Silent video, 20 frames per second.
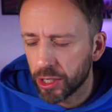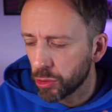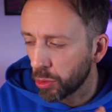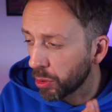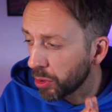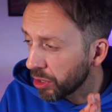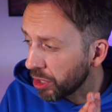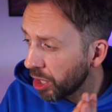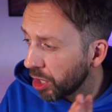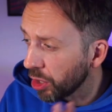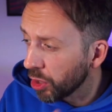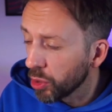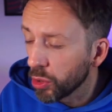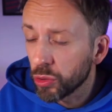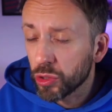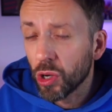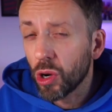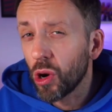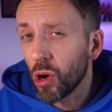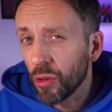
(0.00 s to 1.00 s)
so we're going to
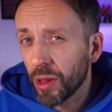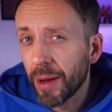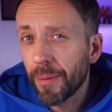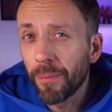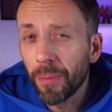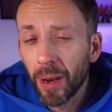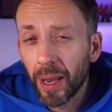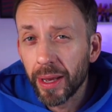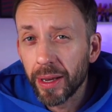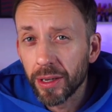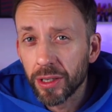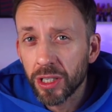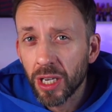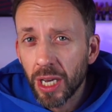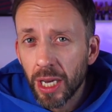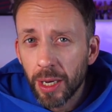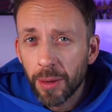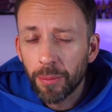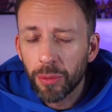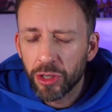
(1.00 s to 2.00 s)
lose all them players.
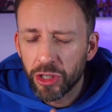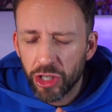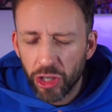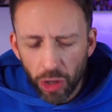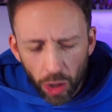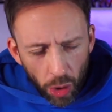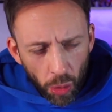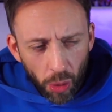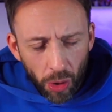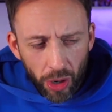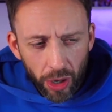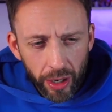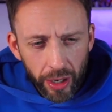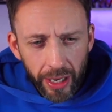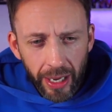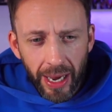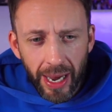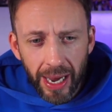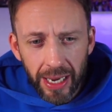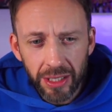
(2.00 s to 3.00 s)
But you know what?
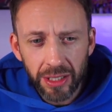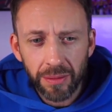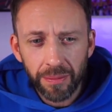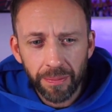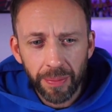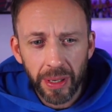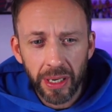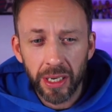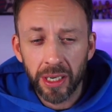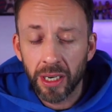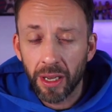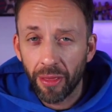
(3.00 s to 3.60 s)
It hasn't been